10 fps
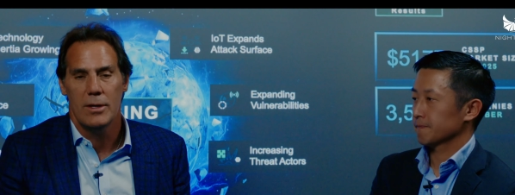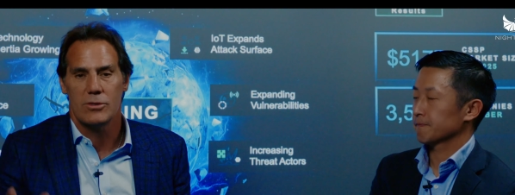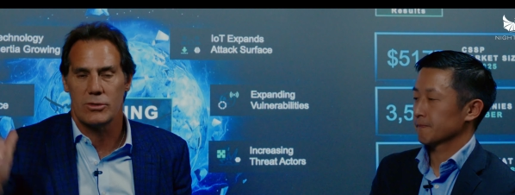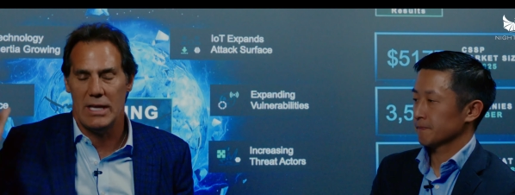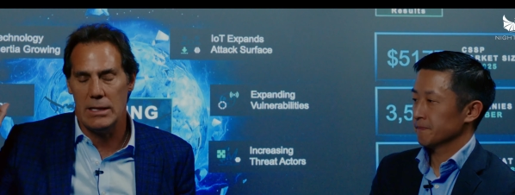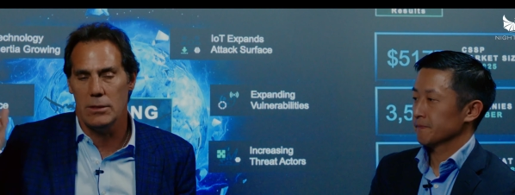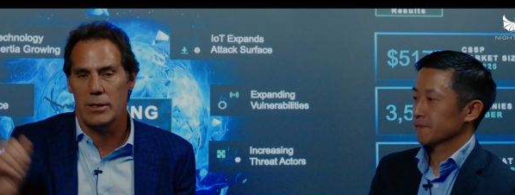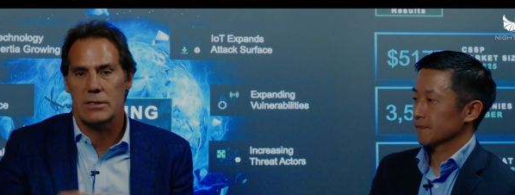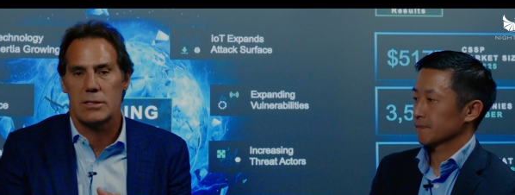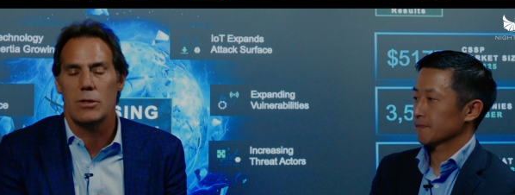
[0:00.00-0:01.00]
Speaker 1: So take a
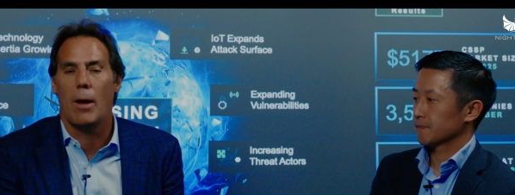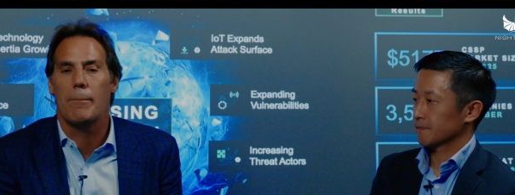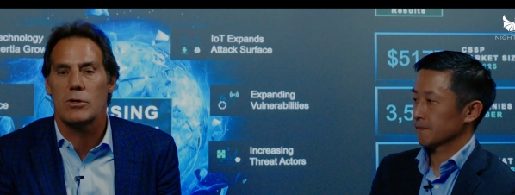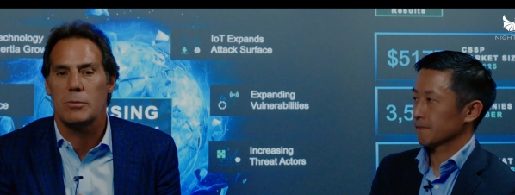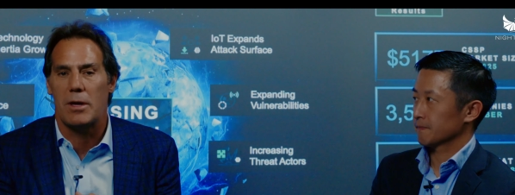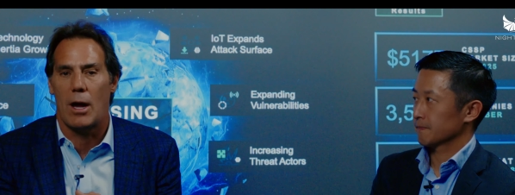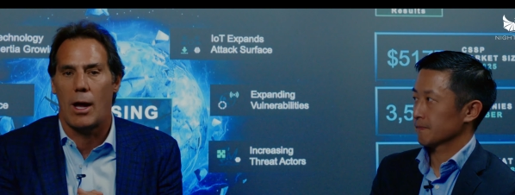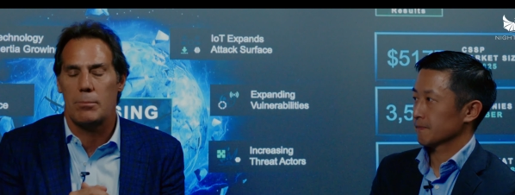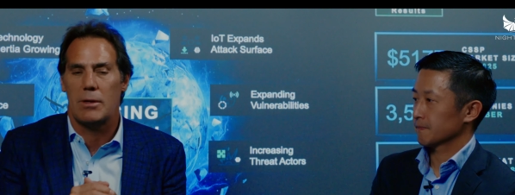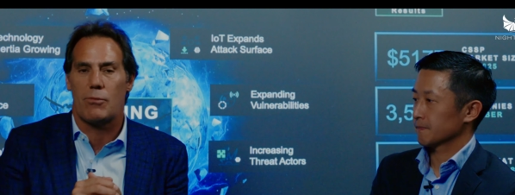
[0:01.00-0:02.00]
look at the numbers
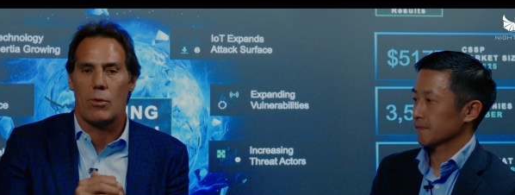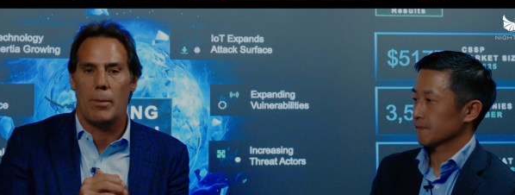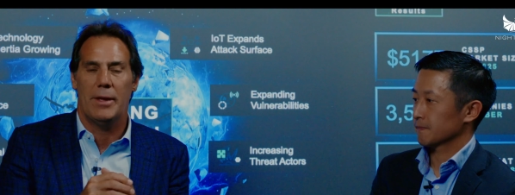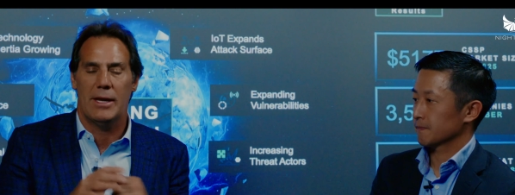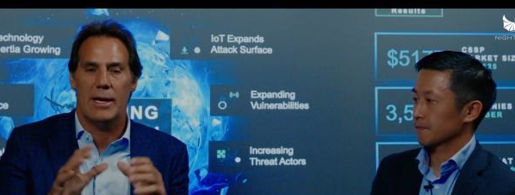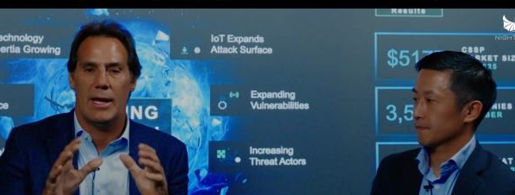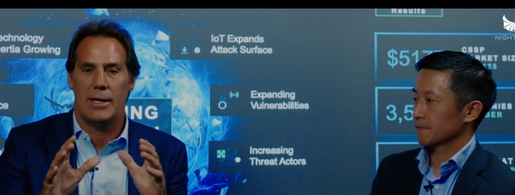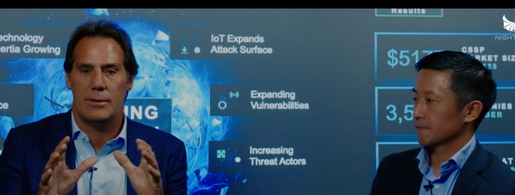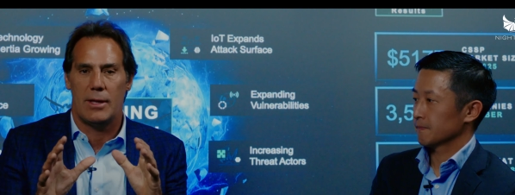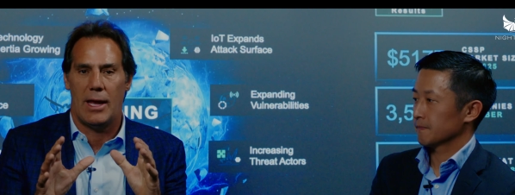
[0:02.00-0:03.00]
behind me for a minute
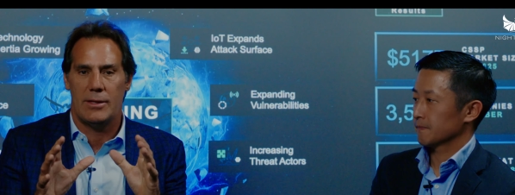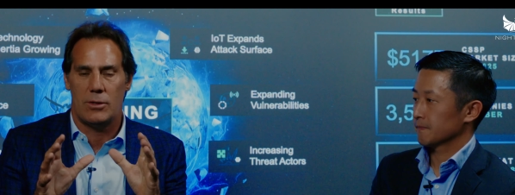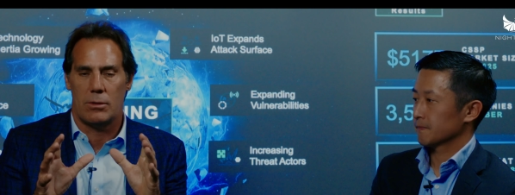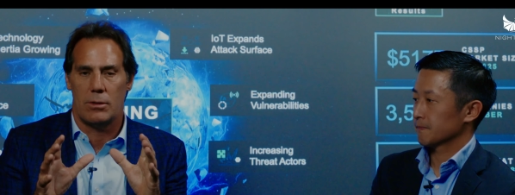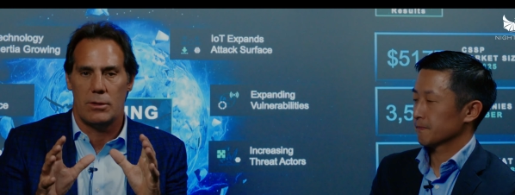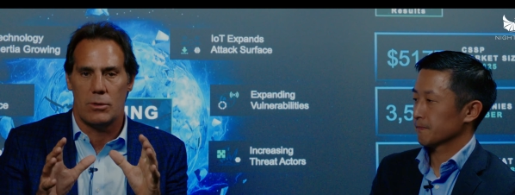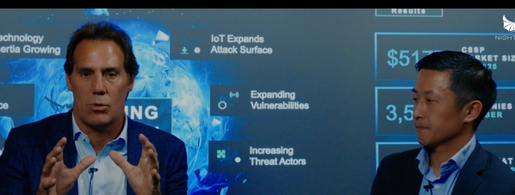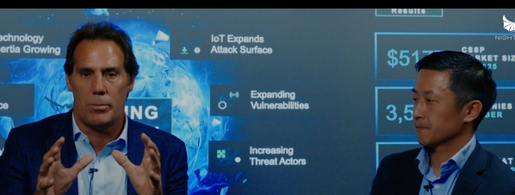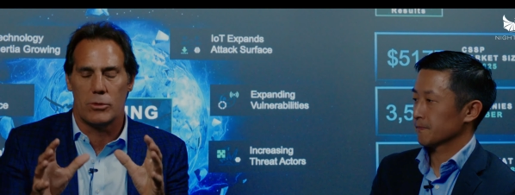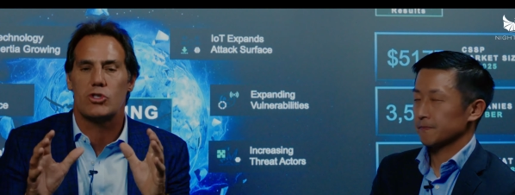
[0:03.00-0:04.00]
and, and you're,
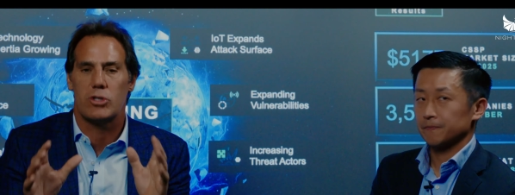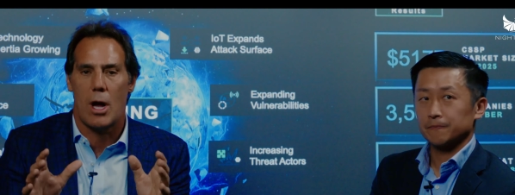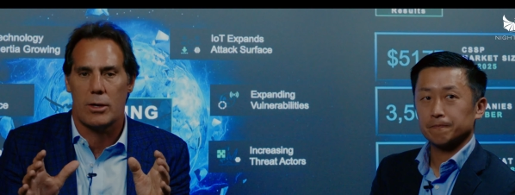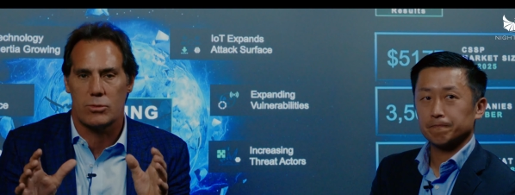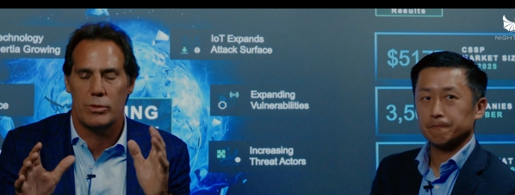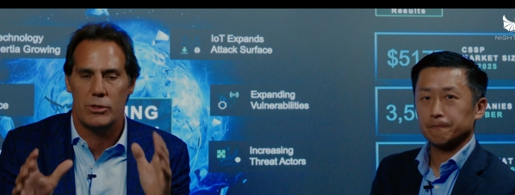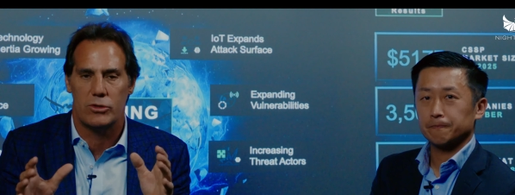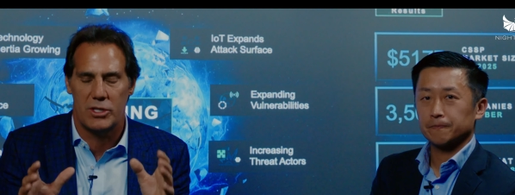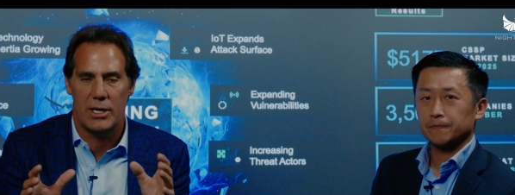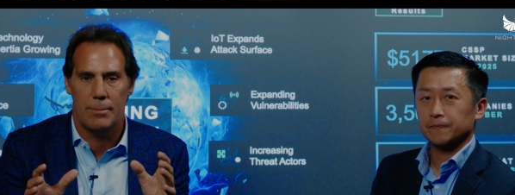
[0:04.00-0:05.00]
you're almost shocked when you
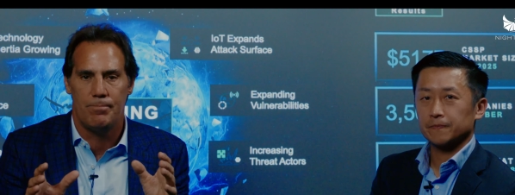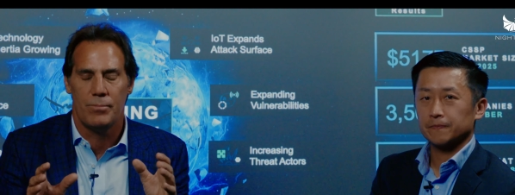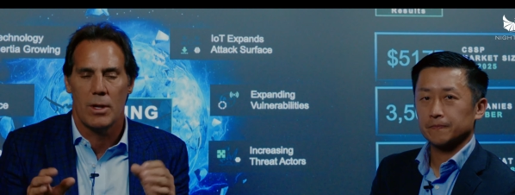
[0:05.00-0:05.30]
see it.